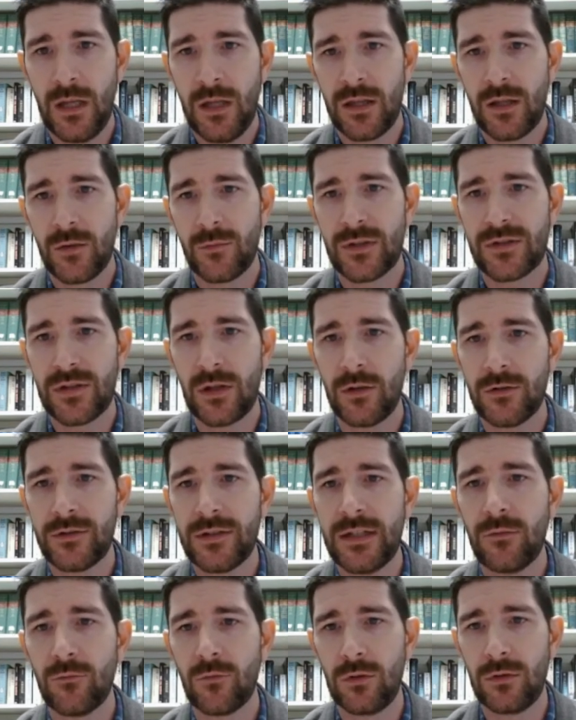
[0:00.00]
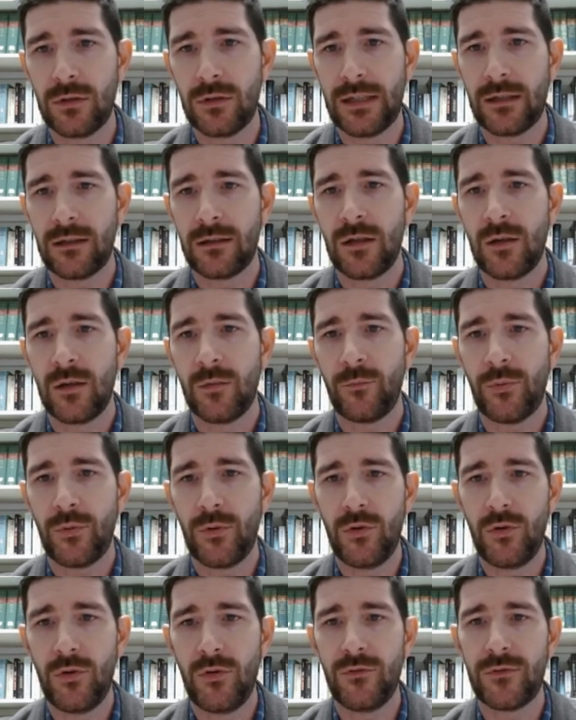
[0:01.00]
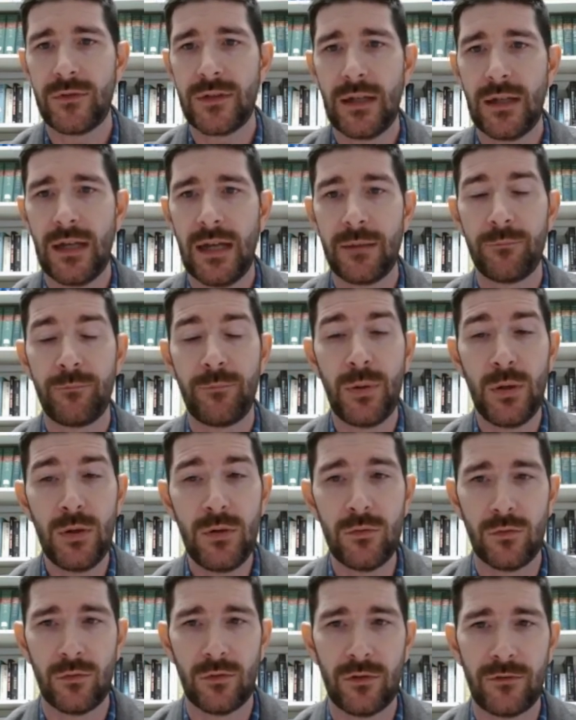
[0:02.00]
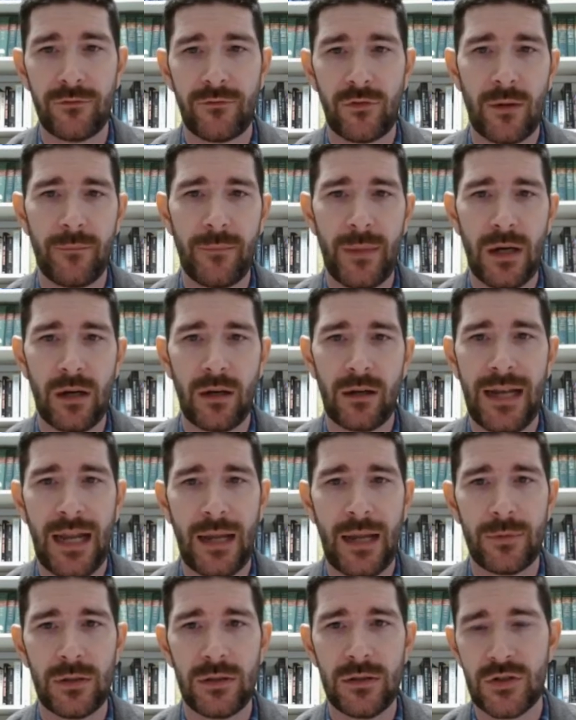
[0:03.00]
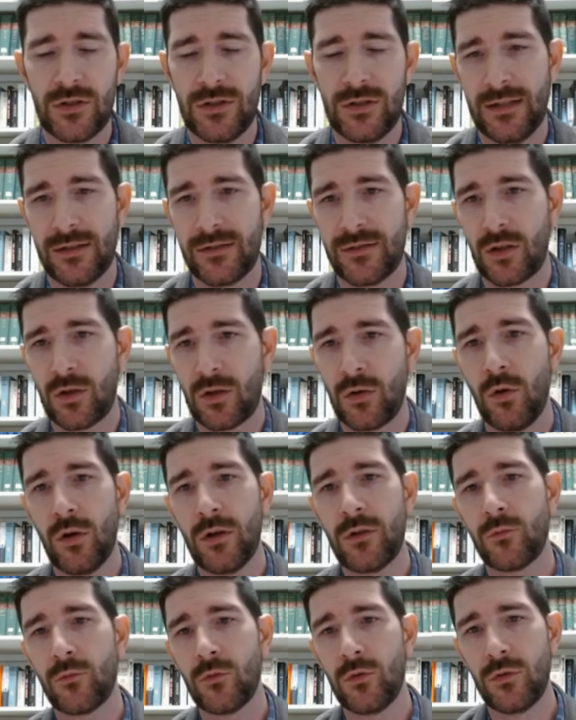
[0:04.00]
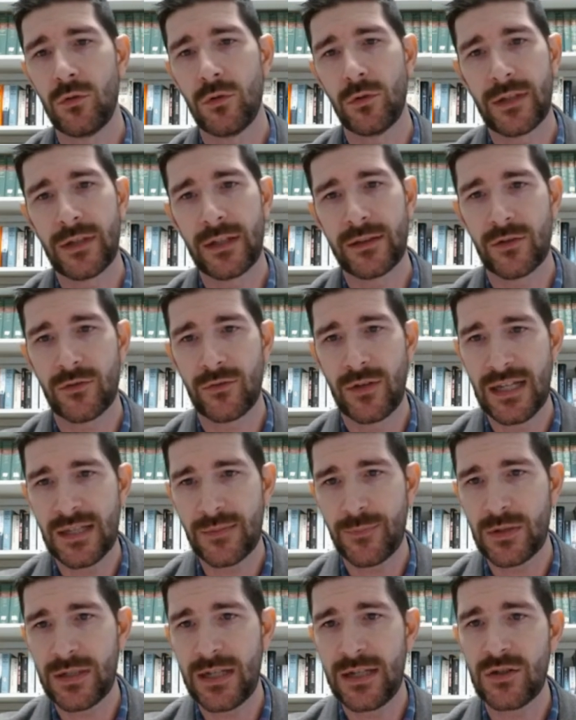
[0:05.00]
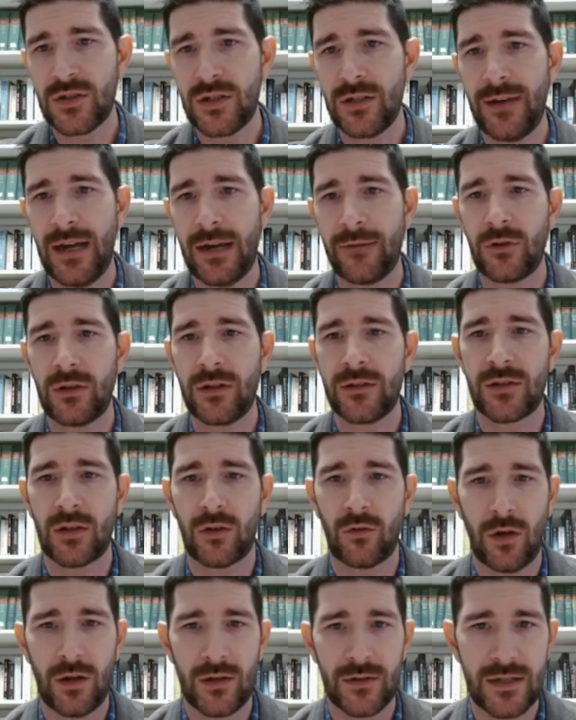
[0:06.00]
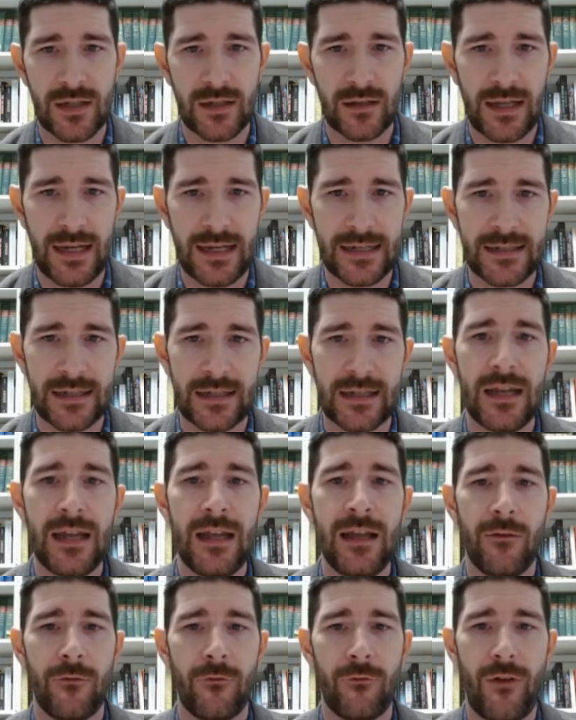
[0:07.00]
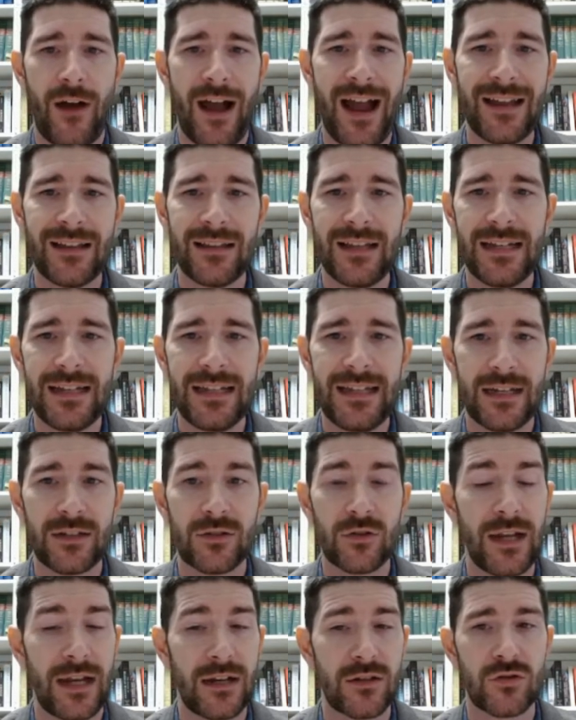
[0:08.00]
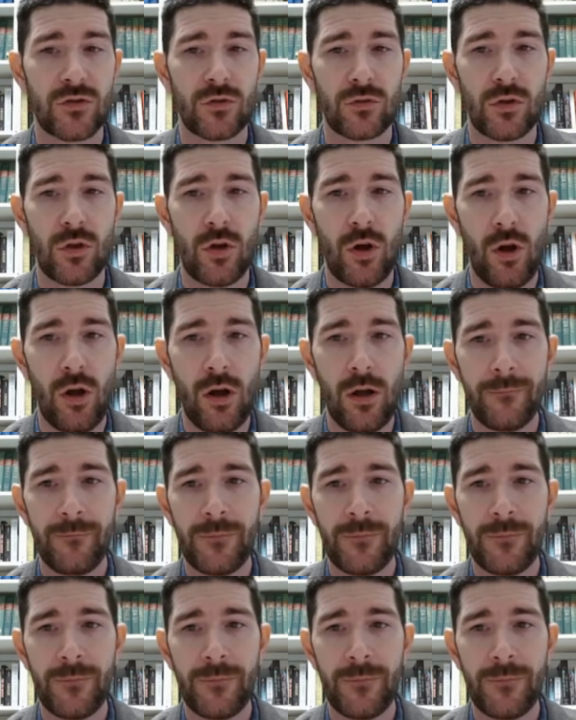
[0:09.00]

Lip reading: The resulting ruling proved a boon for American abolitionists. The court ruled that the transportation of Africans across the Atlantic violated international law.